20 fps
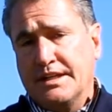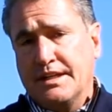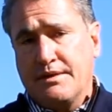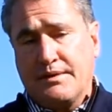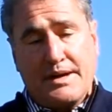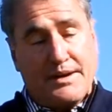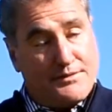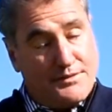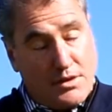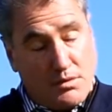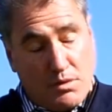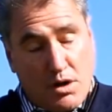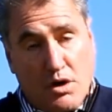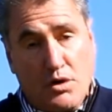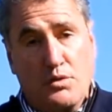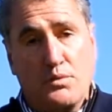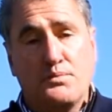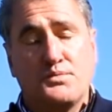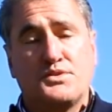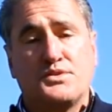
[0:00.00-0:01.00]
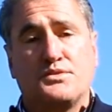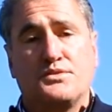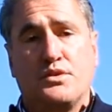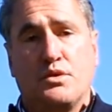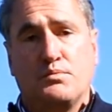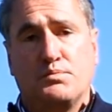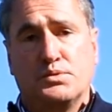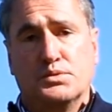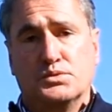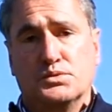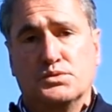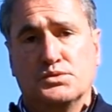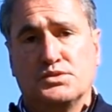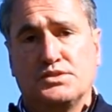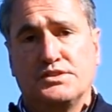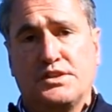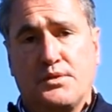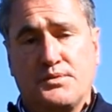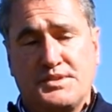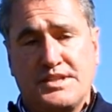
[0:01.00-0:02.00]
We have no homes, no pools,
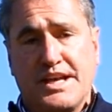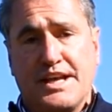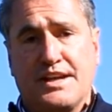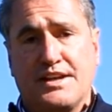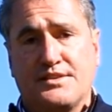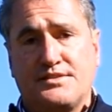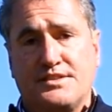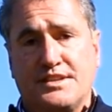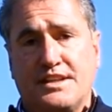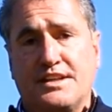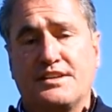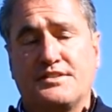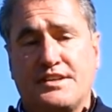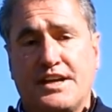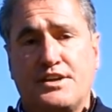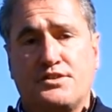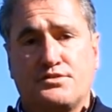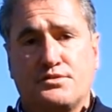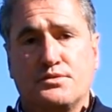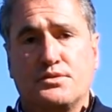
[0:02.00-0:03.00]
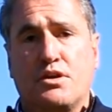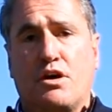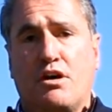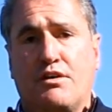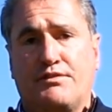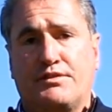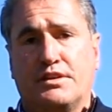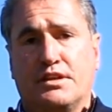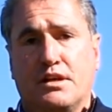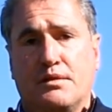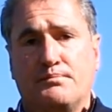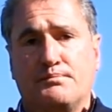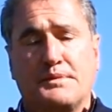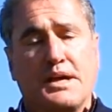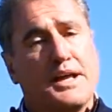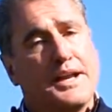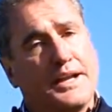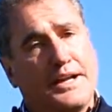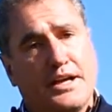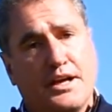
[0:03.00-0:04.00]
no tennis. It is a true golf club,
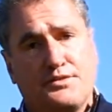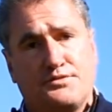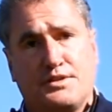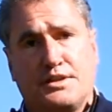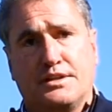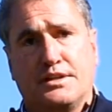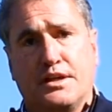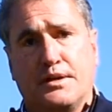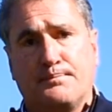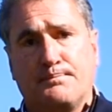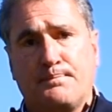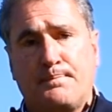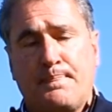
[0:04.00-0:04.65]
not a country club.